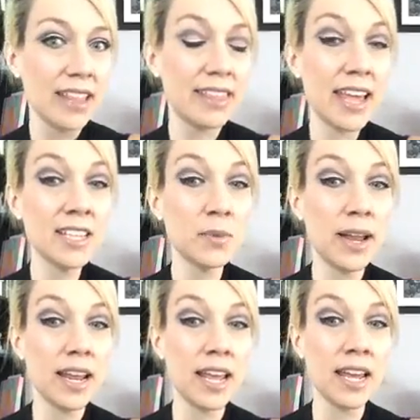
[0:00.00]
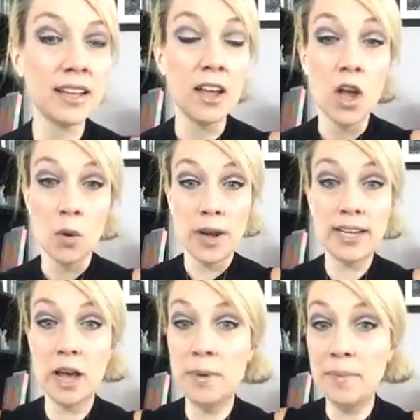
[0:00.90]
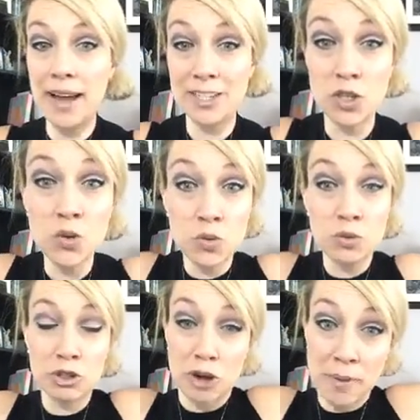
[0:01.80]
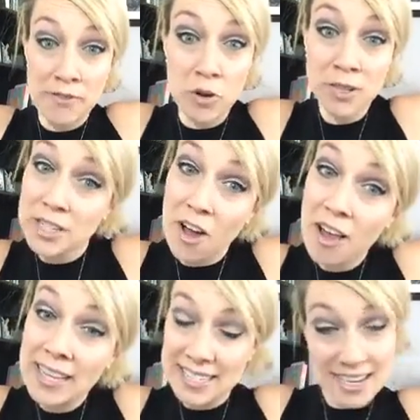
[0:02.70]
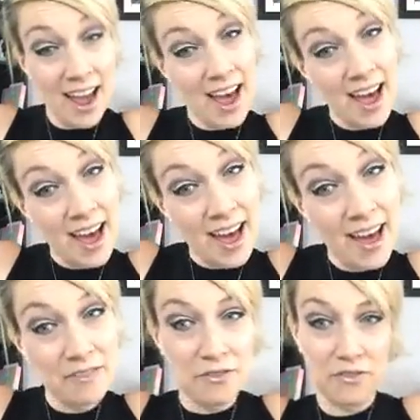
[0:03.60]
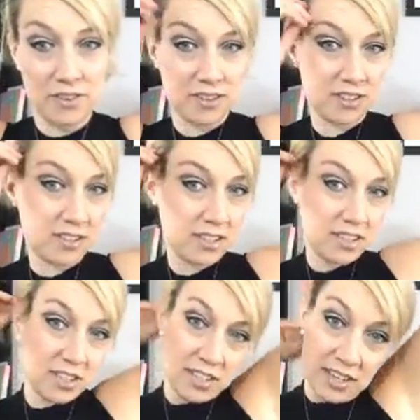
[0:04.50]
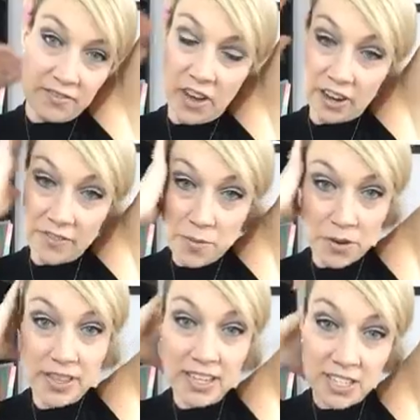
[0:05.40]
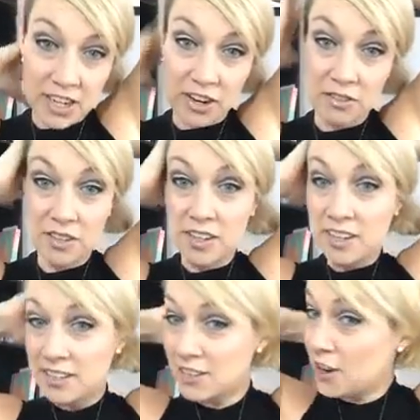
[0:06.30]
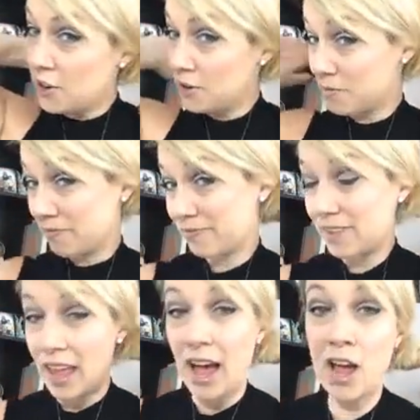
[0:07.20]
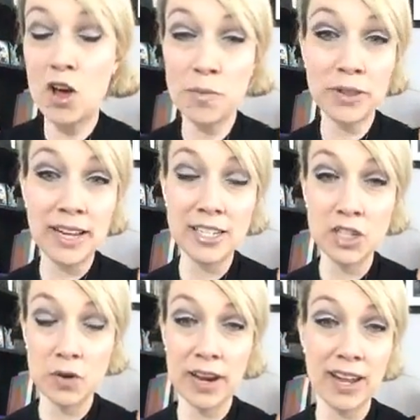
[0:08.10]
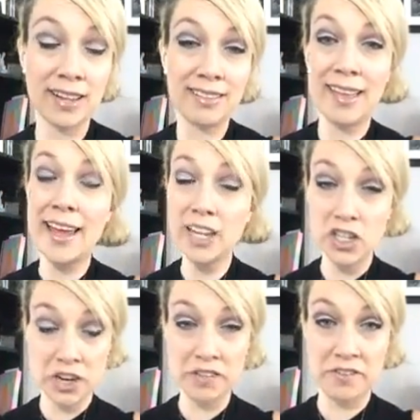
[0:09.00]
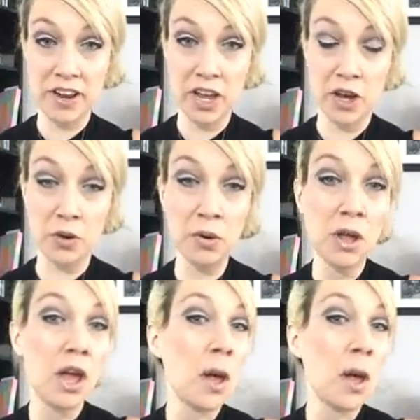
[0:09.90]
Thanks, Wendy. Wendy, I'll be by soon to drop off yours and Holly's stuff. Got a few more things to do. So I hope you ladies enjoyed it. Like and share the video.